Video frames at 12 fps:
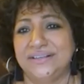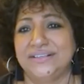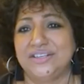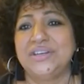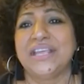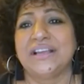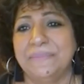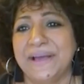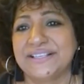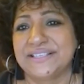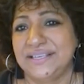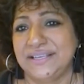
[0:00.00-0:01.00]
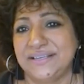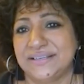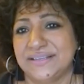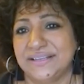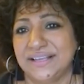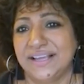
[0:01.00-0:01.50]
to take a back seat.
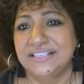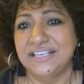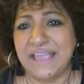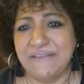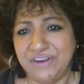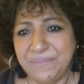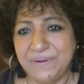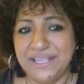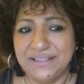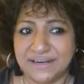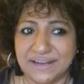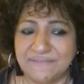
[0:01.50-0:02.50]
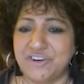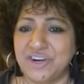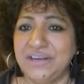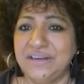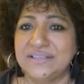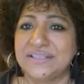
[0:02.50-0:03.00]
I said, everybody that I've
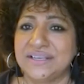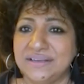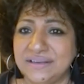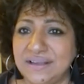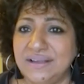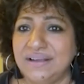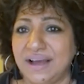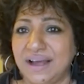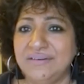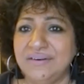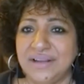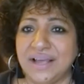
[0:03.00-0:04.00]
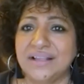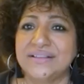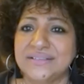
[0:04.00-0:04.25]
trained is in 100 other